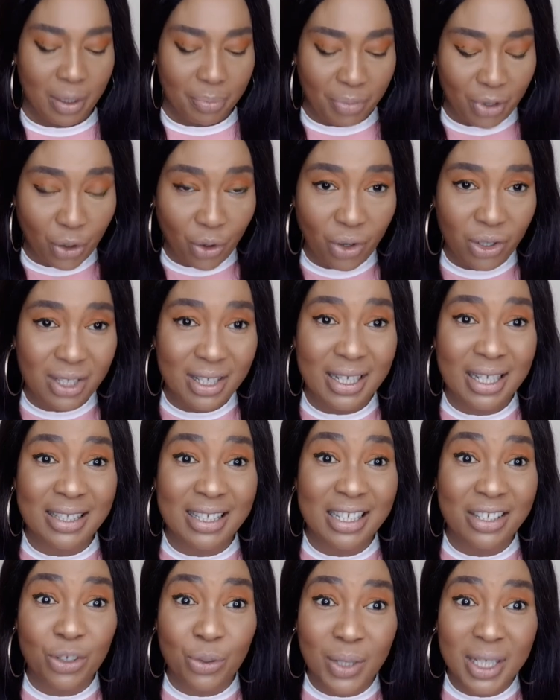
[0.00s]
Because
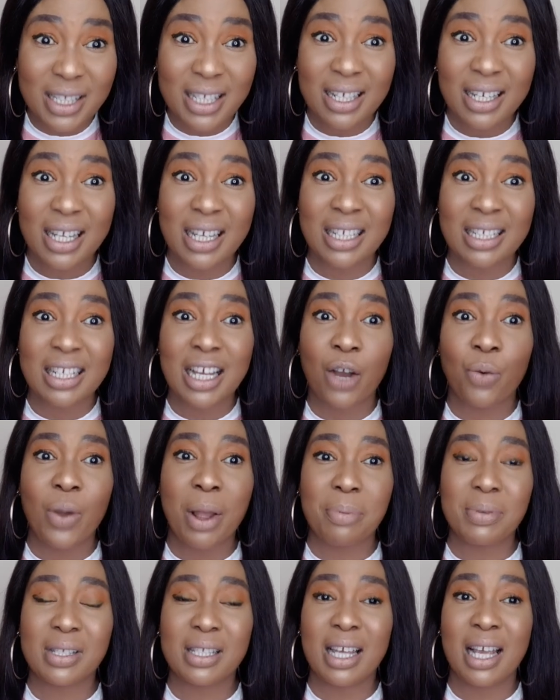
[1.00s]
it is written in their
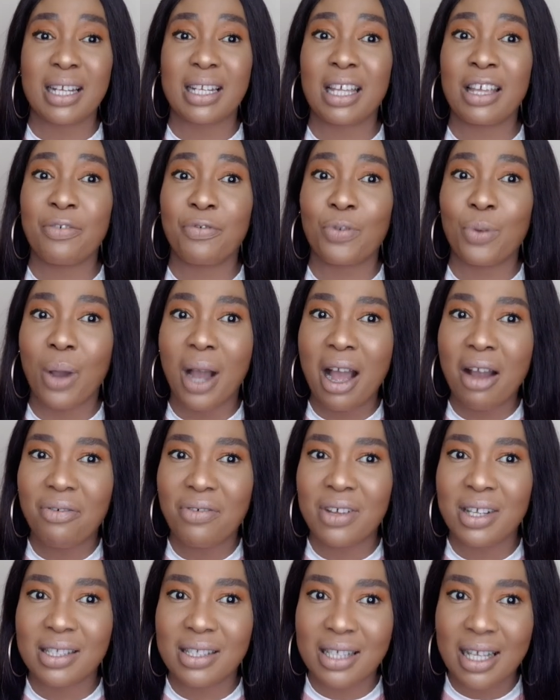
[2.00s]
website, if you have
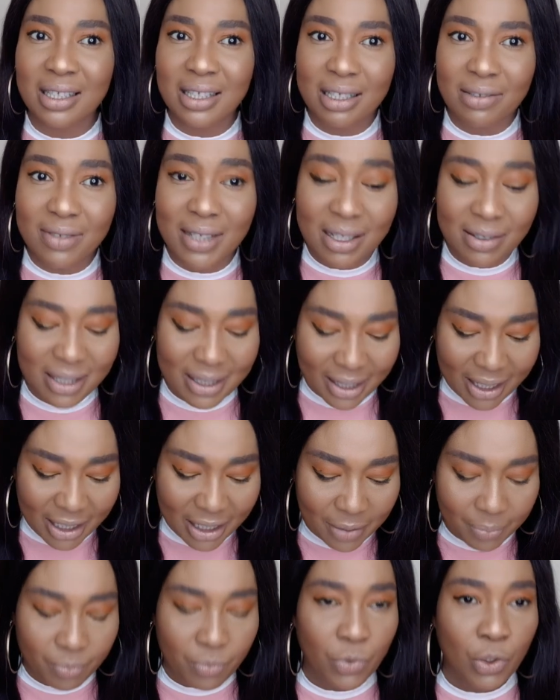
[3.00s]
a sensitive
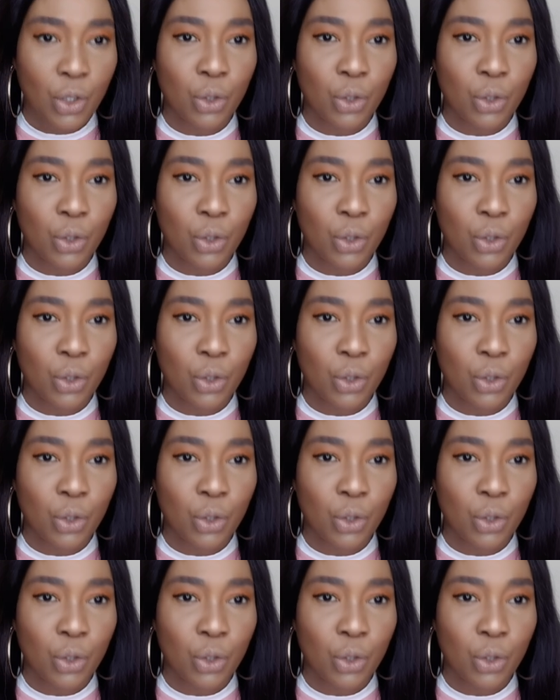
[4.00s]
skin,